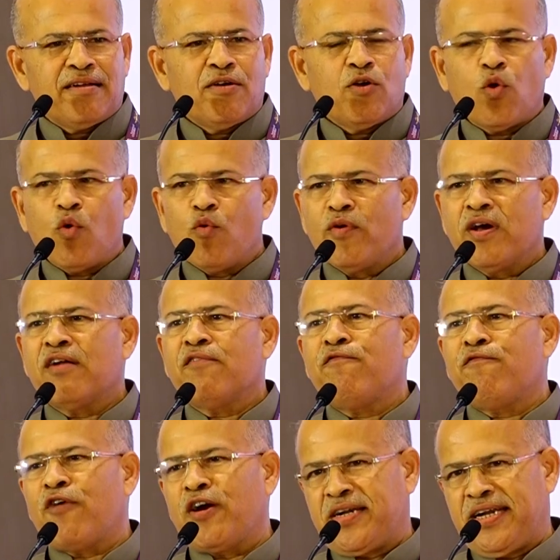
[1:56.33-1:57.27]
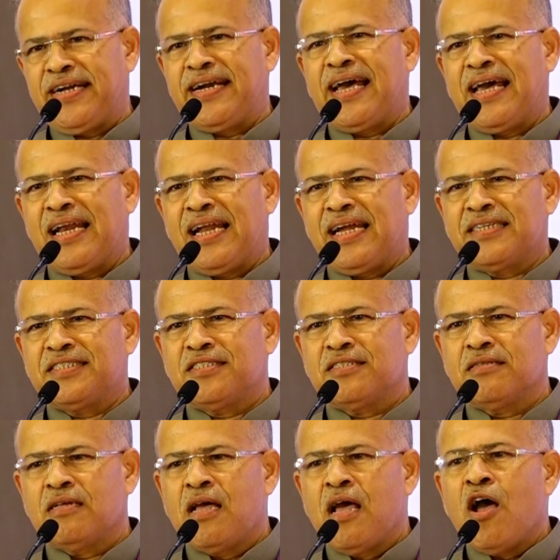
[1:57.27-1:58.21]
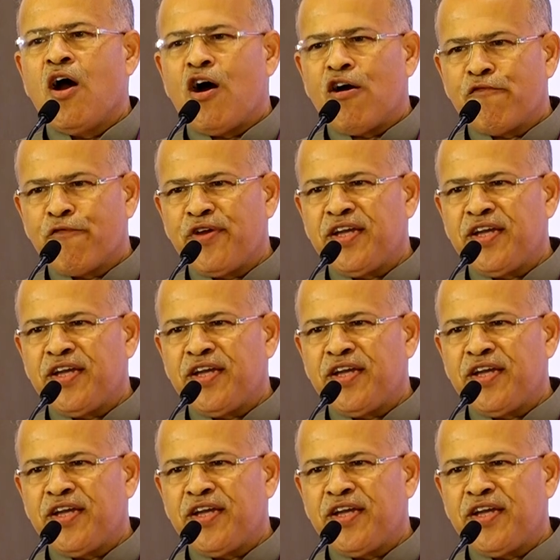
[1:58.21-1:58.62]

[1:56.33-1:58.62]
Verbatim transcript: and over 40 dialects